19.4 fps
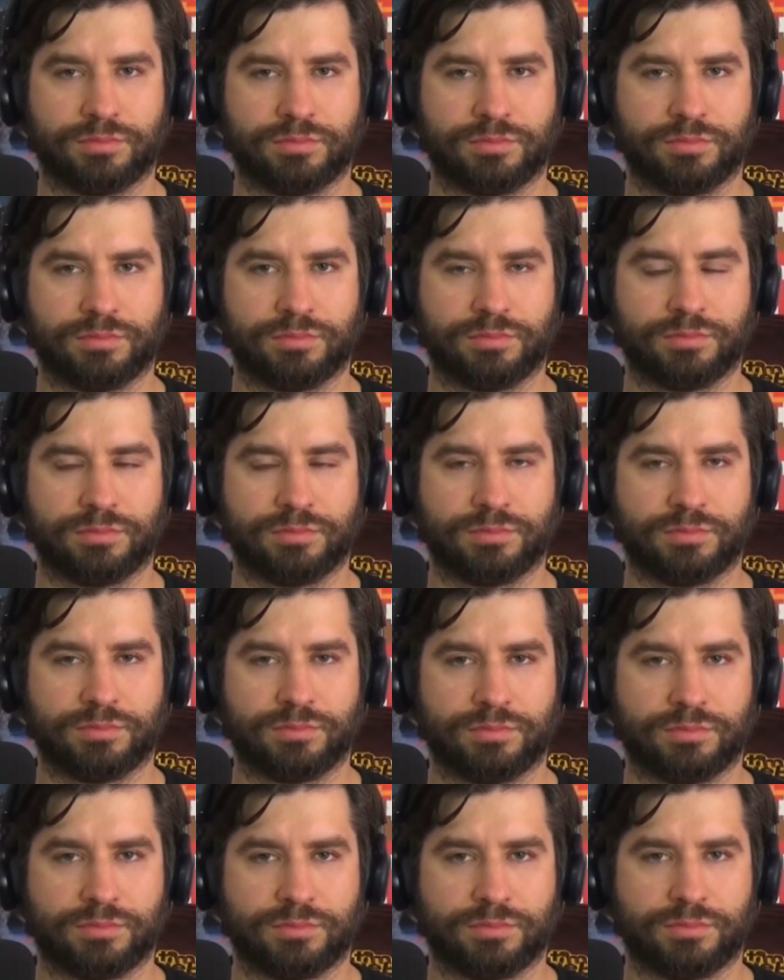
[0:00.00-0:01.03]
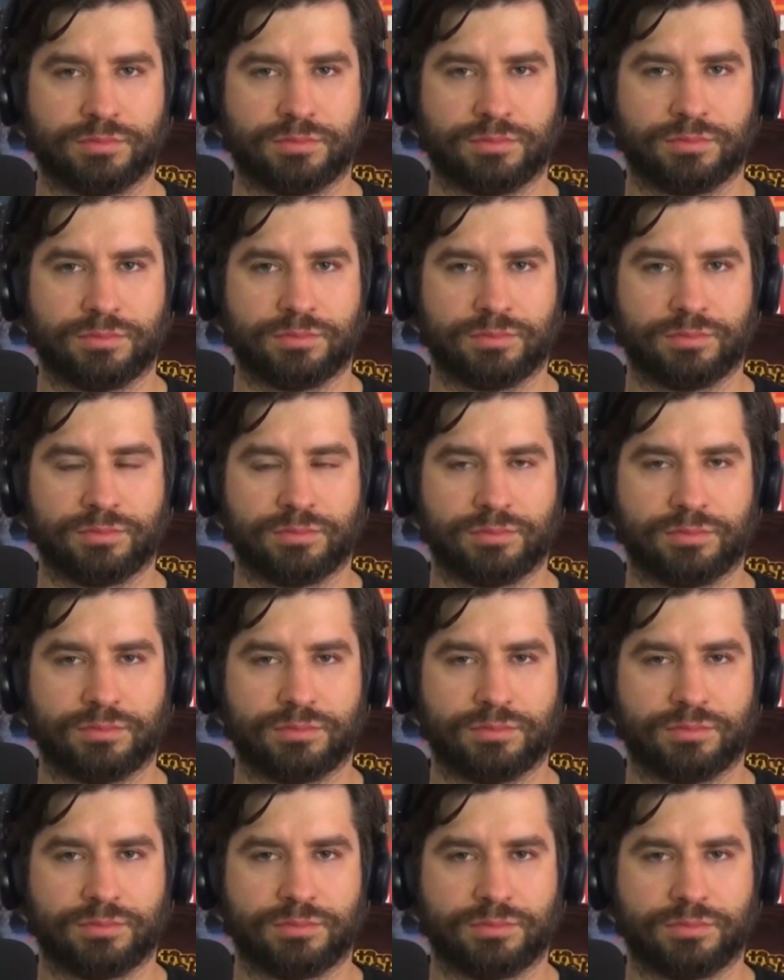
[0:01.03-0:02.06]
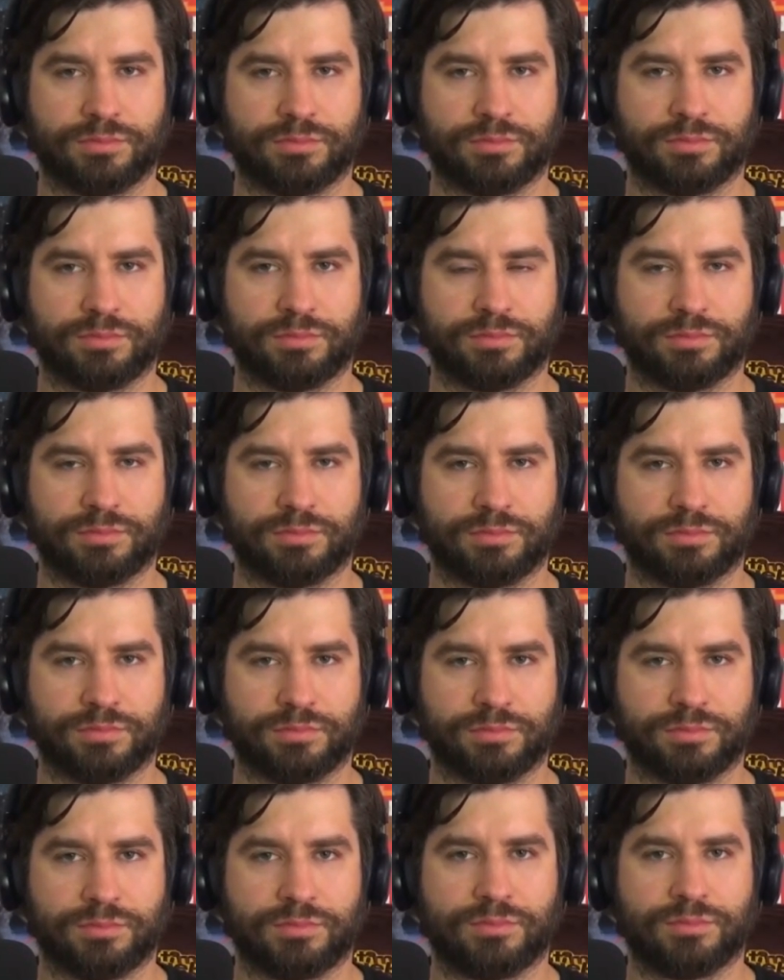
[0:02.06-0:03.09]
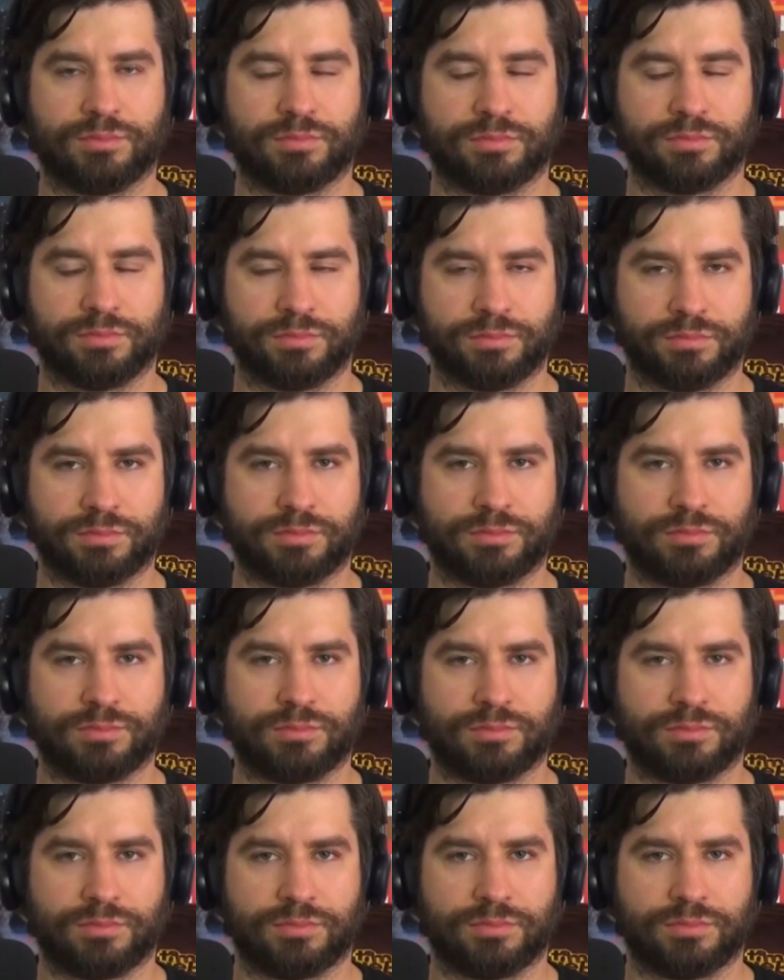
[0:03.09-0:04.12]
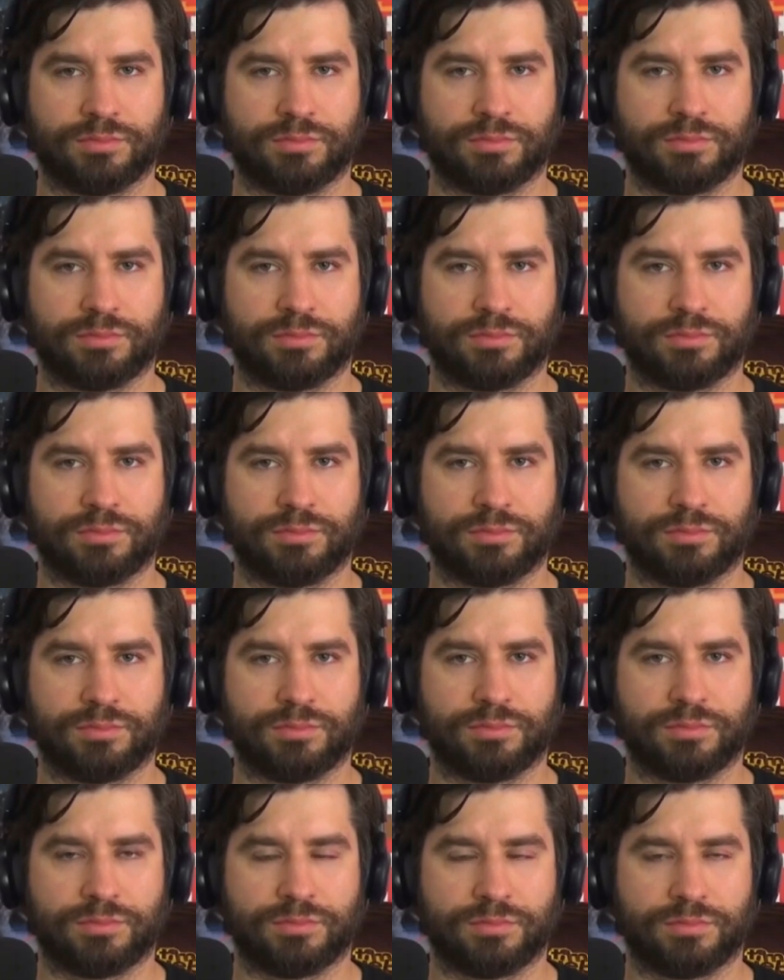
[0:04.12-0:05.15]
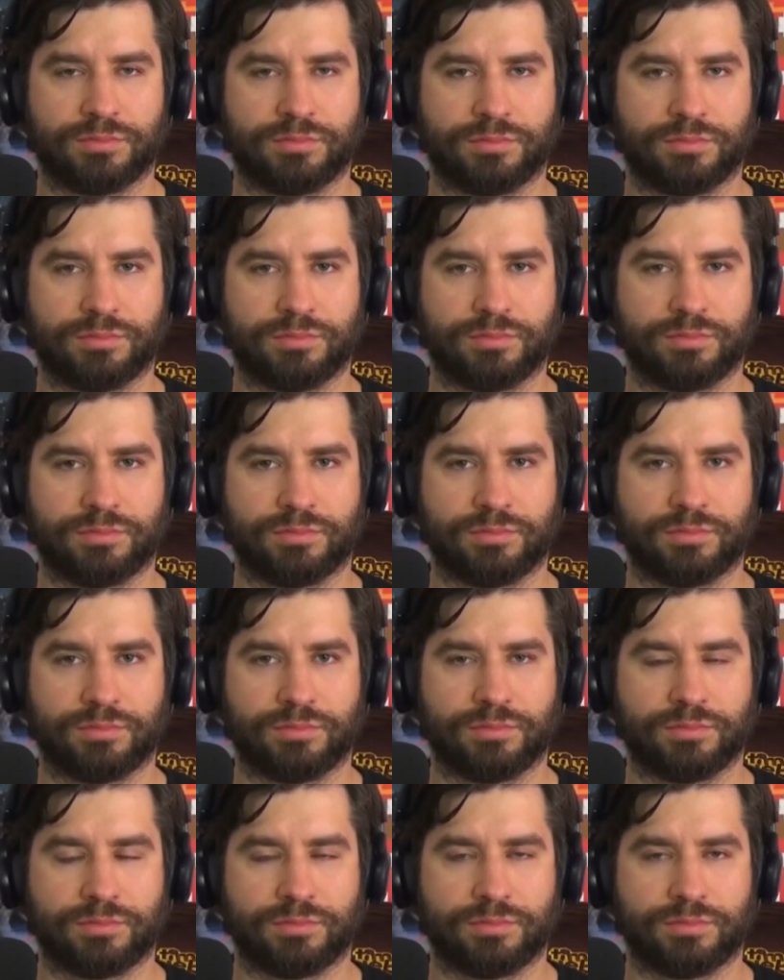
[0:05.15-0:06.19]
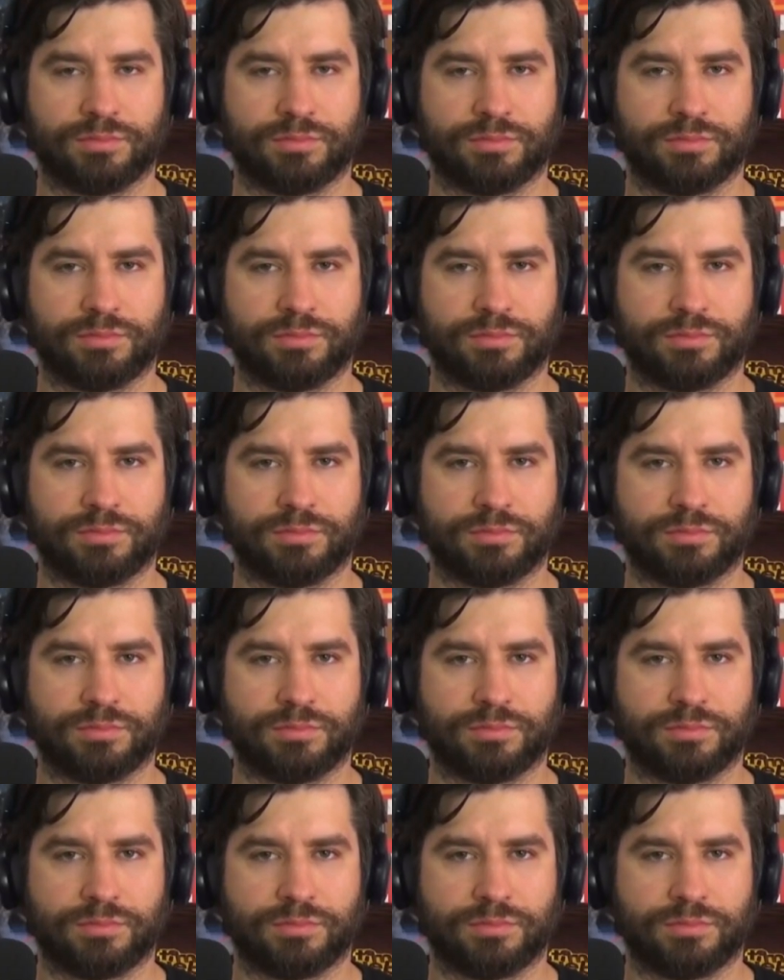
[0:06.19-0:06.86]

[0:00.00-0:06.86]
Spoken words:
(silent)